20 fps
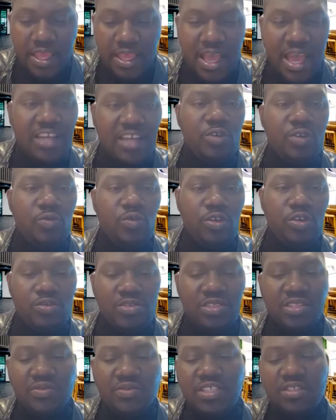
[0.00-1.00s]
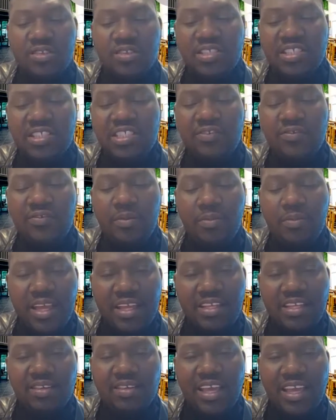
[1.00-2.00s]
And you will use the resources from there
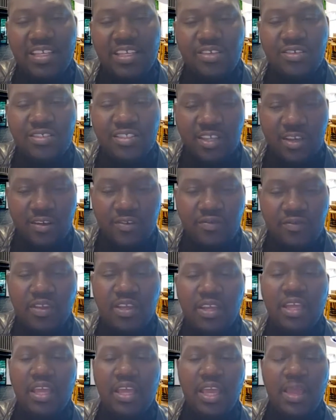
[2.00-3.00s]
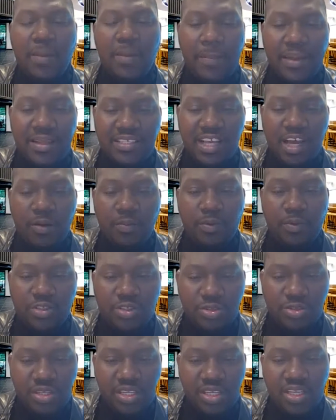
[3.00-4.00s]
to get yourself a better
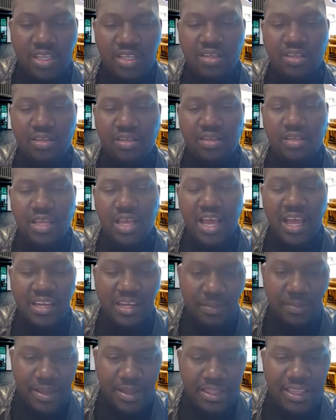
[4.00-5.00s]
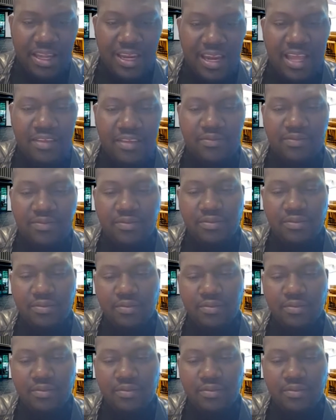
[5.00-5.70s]
opportunity and a better life.